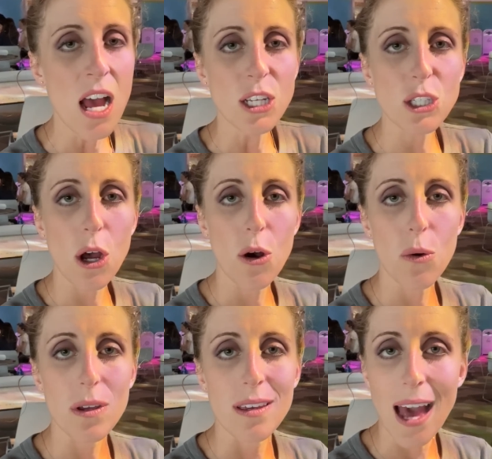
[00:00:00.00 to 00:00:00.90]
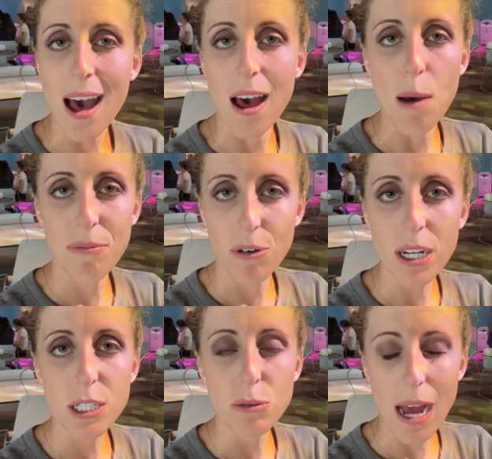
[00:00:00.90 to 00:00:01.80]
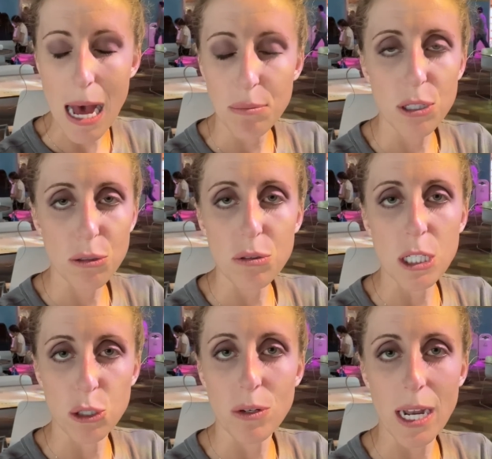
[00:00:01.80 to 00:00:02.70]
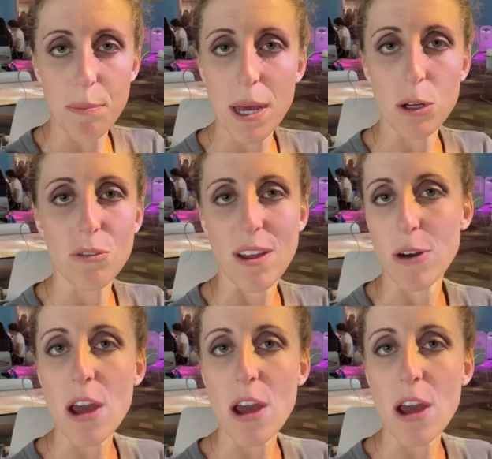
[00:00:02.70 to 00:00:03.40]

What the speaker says: So yeah, up front, you absolutely do get a pickle flavor.